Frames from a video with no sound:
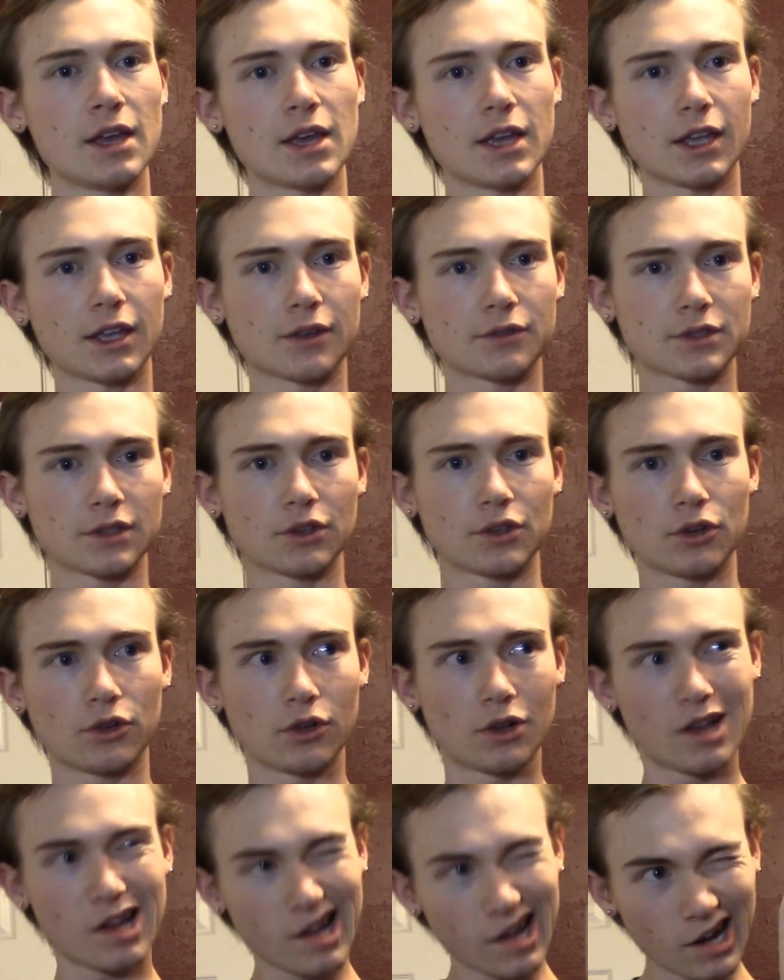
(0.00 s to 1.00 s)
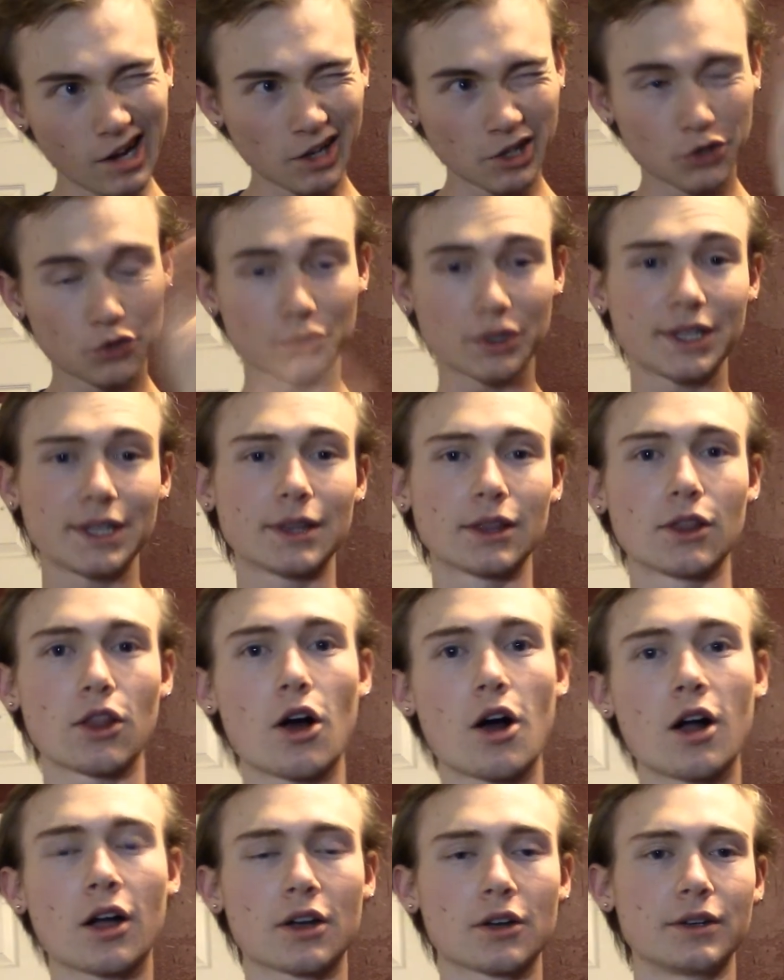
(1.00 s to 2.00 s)
It gives a little green
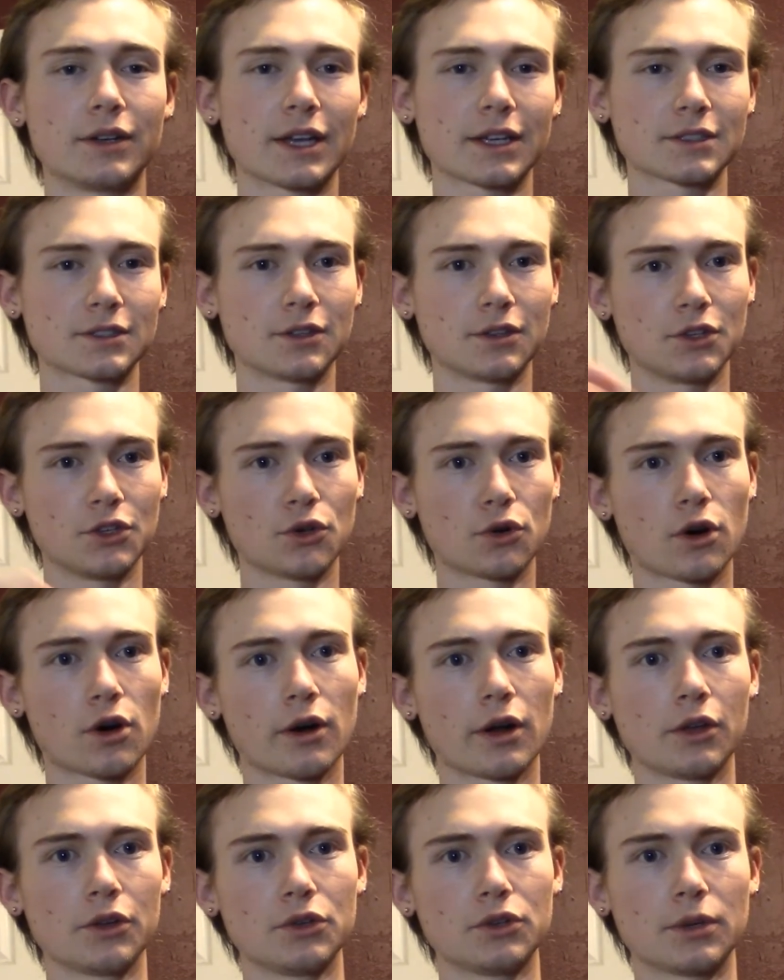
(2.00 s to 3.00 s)
lock next to the URL.